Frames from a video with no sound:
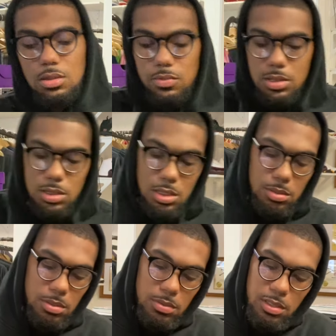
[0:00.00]
We just keep
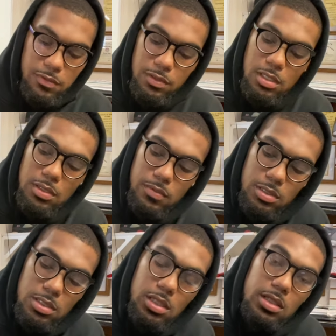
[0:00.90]
you on our feet. And we
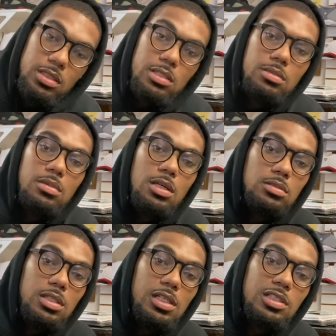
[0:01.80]
just like got some Harlem's
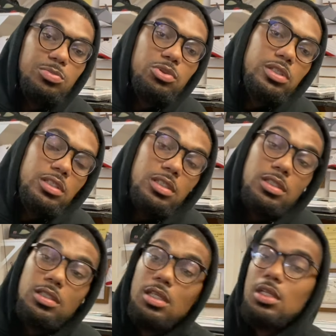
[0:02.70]
Closet sport
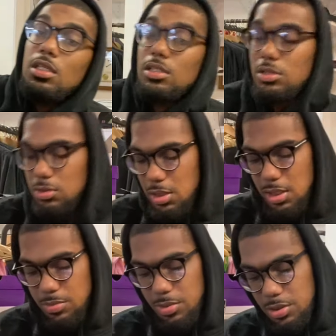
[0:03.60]
tees. So you
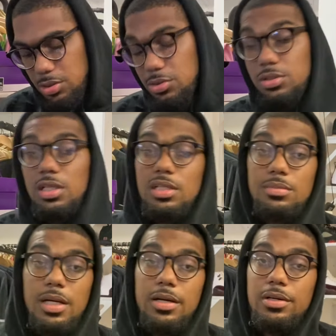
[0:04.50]
guys make sure you check them
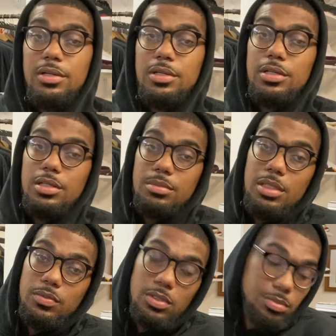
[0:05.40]
out. They
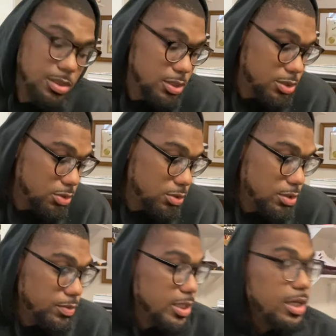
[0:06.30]
will be in store.
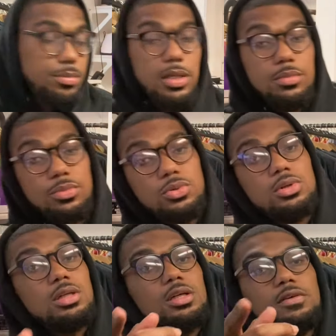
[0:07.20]
We got to make
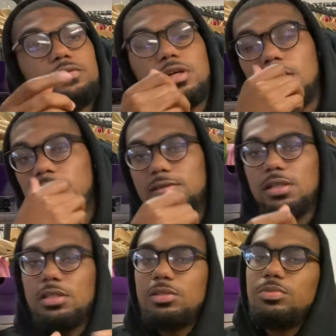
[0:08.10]
more of the Harlem's
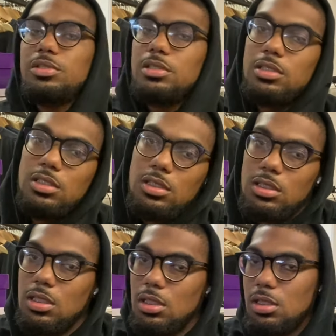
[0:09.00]
Closet sport tees.
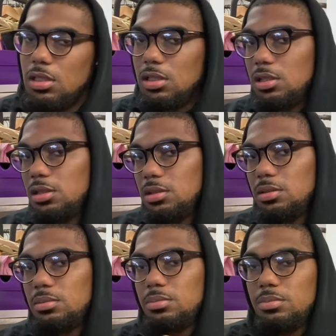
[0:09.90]

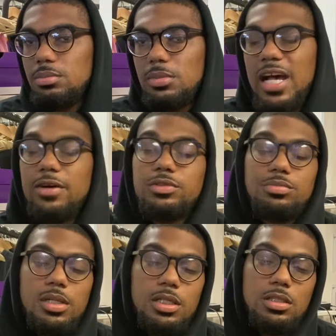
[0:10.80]
I was
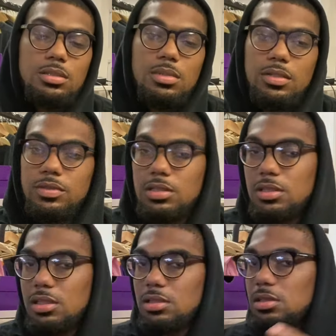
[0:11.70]
making them. I was just
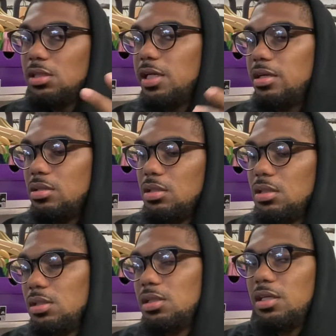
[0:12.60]
testing it out.
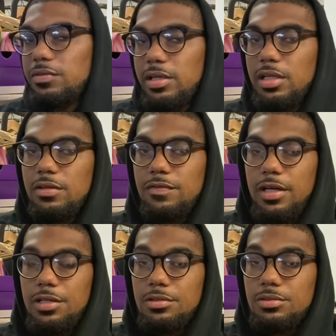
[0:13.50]
I ran out of
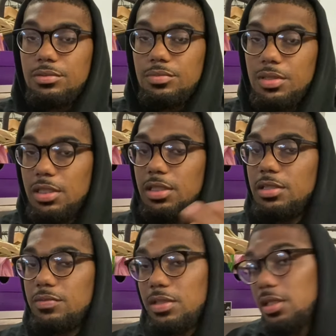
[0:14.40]
vinyl. But
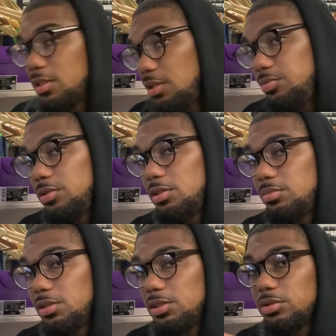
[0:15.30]
we got a couple of them
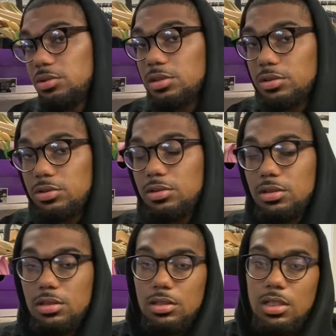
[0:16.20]
in store. So you can
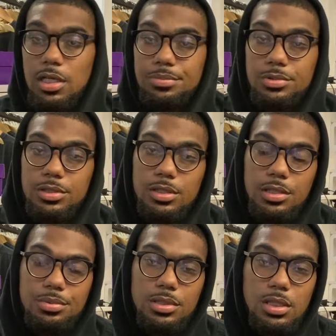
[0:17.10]
come copy a
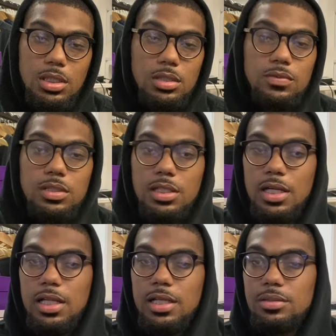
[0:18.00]
couple. We ain't got
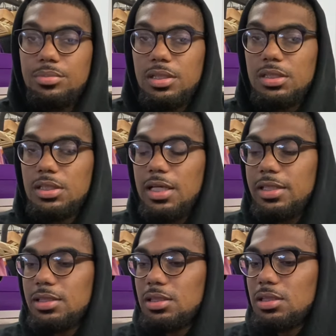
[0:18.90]
like the big
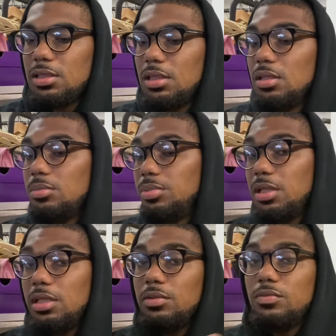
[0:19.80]
sizes.
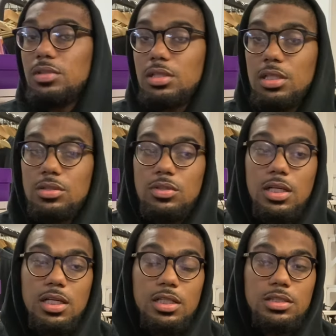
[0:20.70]
But I want to thank you
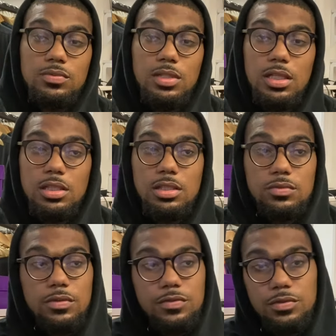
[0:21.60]
guys. We got another
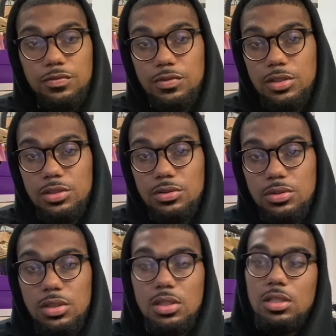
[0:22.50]
review for you.
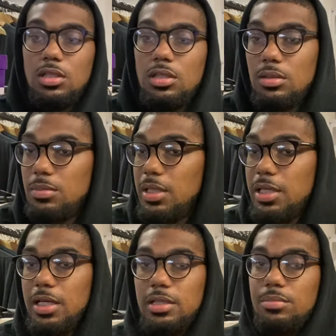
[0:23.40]
I got the